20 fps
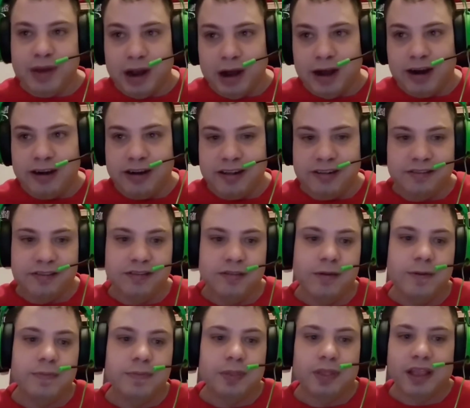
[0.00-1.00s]
honest.
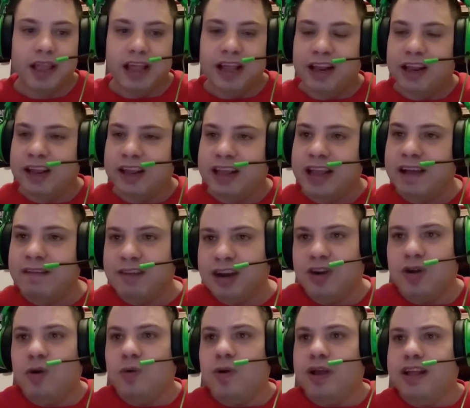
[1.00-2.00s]
And
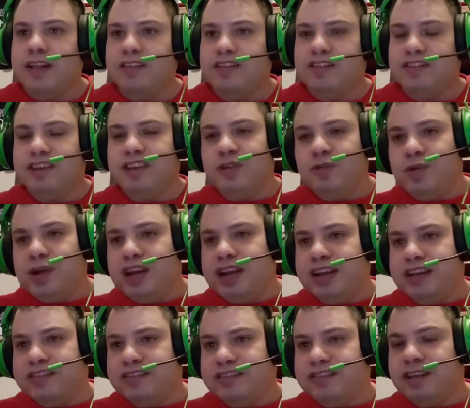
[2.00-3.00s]
Kevin Owens, he
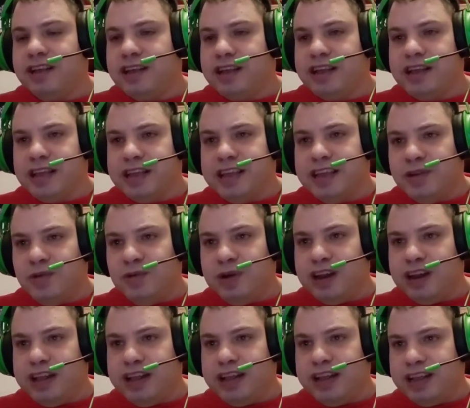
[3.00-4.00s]

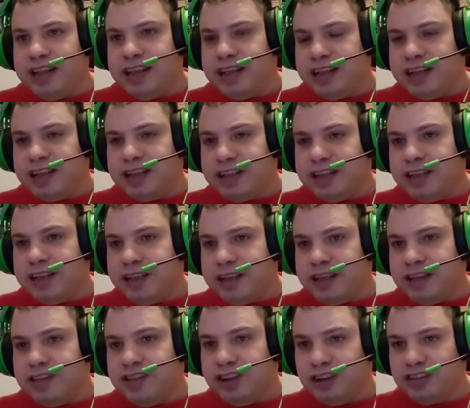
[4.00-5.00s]
really
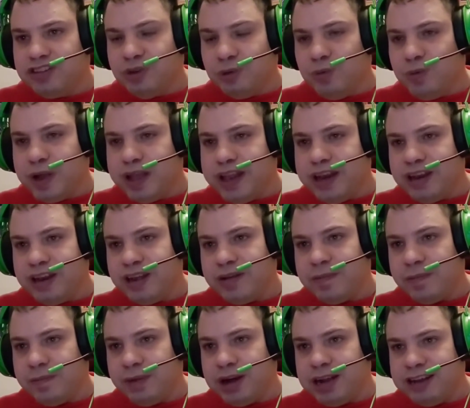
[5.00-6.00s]
doesn't win
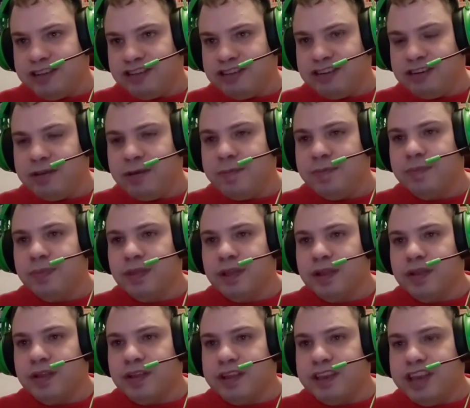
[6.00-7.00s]
much.
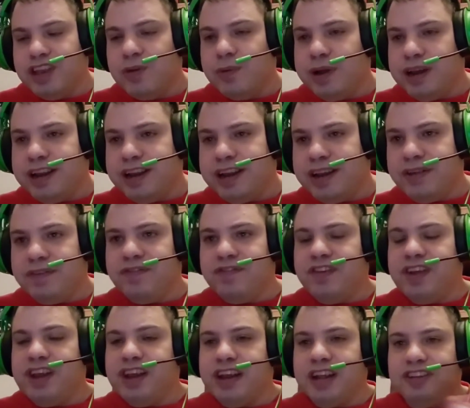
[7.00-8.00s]
He only
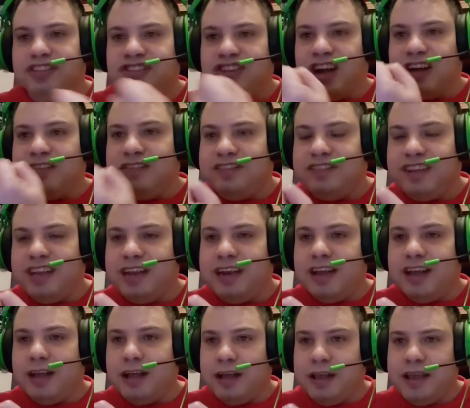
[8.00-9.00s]
defeated John
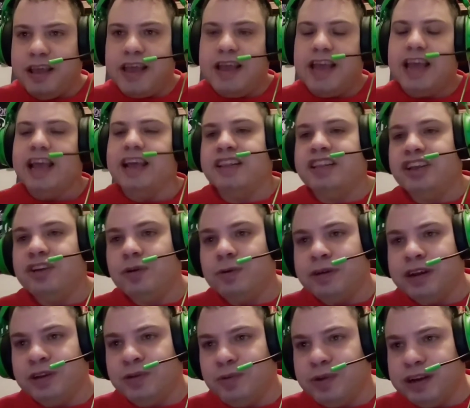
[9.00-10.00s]
Cena, and the
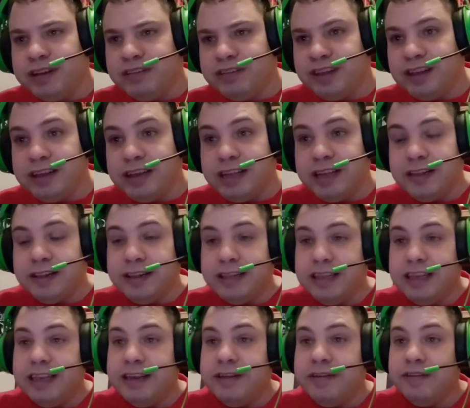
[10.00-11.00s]
only reason he
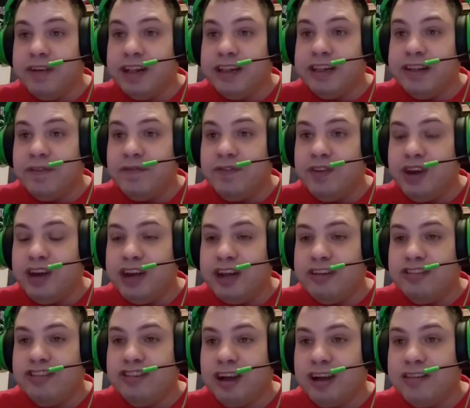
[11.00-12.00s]
even
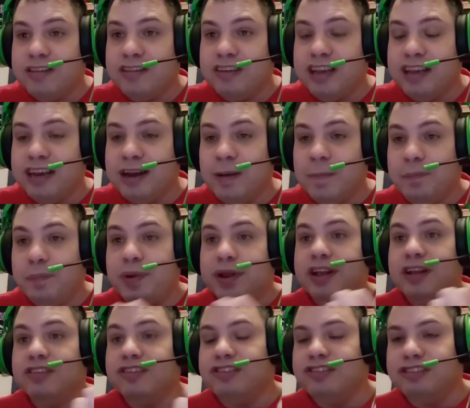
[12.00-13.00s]
defeated John Cena
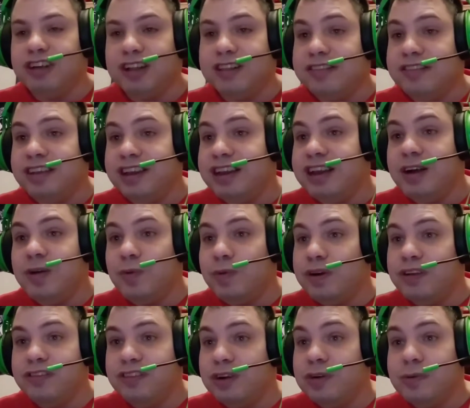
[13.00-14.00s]
because John Cena
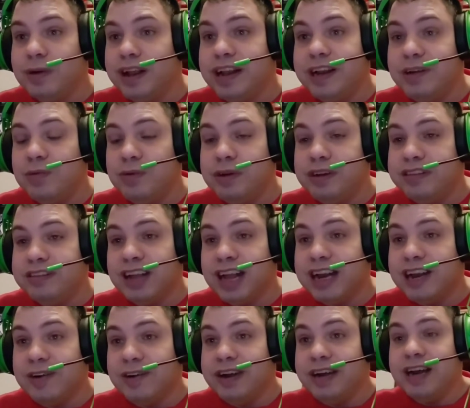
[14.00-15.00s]
was already
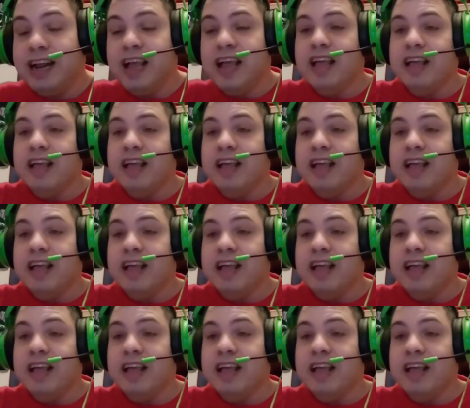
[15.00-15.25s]
retiring,